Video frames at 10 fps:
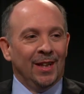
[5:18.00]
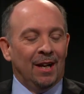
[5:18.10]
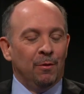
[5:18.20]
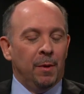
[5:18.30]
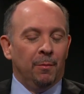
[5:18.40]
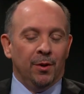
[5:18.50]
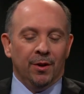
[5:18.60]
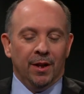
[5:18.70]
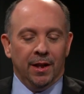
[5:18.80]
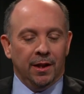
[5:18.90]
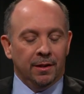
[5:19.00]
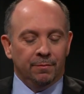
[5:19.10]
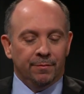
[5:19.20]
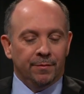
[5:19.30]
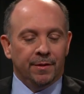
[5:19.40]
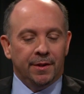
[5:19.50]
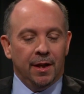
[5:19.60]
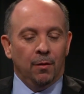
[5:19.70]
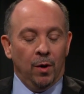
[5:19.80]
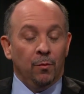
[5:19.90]
I remember
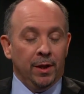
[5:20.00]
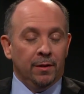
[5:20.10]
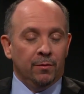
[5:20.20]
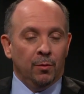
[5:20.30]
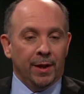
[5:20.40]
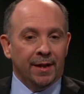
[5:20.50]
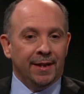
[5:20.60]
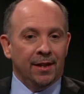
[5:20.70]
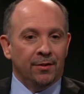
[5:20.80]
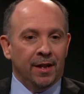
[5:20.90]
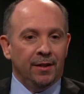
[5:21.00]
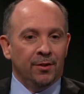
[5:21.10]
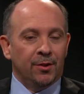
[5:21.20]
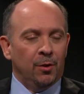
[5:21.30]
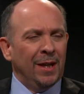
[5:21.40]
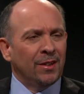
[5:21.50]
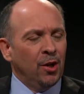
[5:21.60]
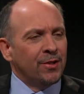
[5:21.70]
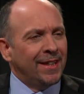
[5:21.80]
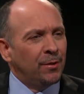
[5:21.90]
when we got together 10 years ago, we had
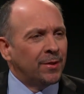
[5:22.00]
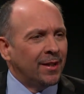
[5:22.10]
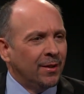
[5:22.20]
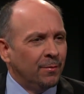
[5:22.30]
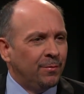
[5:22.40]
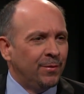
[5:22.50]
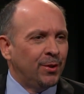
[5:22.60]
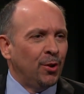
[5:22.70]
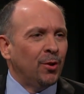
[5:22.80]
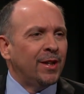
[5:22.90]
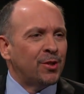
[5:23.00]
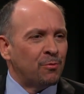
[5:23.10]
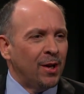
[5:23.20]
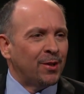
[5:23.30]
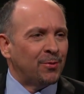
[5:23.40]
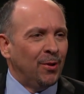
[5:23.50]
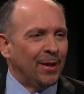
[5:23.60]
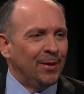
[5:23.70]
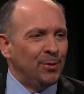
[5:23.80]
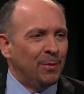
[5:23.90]
lunch. I think it was at a Turkish restaurant
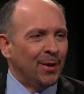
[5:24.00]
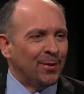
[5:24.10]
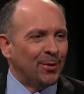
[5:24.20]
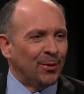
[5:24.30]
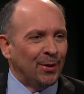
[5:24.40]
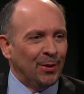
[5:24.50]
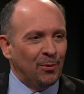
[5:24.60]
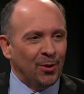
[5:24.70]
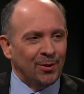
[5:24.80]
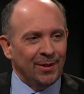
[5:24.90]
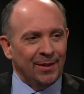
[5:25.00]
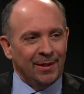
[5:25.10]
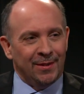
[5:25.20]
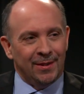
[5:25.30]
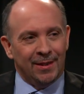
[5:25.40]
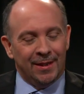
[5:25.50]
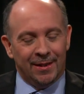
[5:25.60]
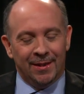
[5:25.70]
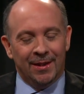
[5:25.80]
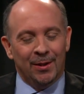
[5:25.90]
at DuPont Circle in Washington, D.C.,
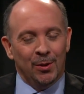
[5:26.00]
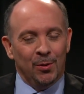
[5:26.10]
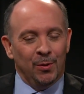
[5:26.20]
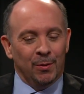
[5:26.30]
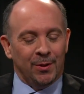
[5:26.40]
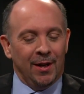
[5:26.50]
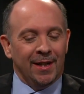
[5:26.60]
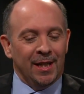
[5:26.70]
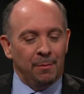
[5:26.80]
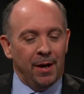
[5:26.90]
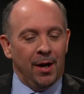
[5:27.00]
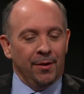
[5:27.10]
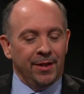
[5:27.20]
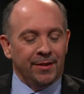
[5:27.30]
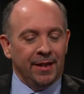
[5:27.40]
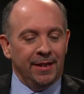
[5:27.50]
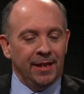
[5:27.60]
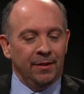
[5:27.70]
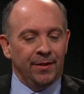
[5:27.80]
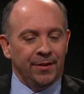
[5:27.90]
and we were talking about this
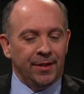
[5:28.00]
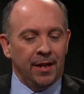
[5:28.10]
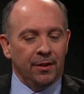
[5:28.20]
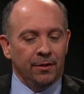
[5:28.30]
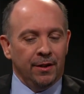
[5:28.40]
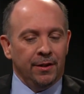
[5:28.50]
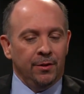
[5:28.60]
idea of the center, and